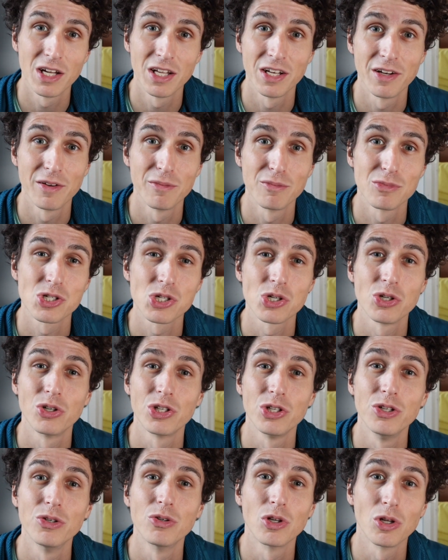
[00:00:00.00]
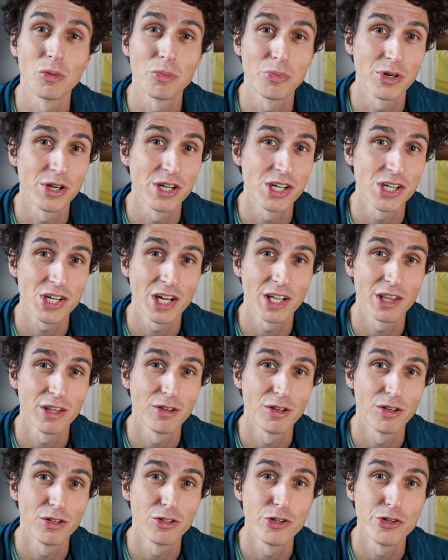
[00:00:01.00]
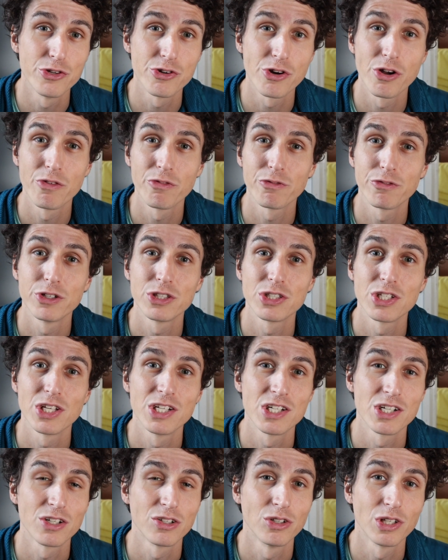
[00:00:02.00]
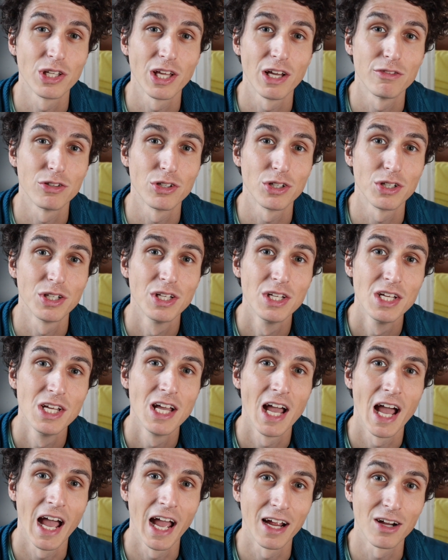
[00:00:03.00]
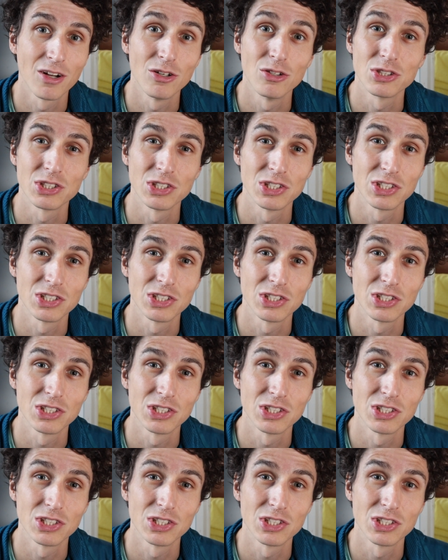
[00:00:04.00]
and I'm sure you all appreciate the drone footage and all the other angles and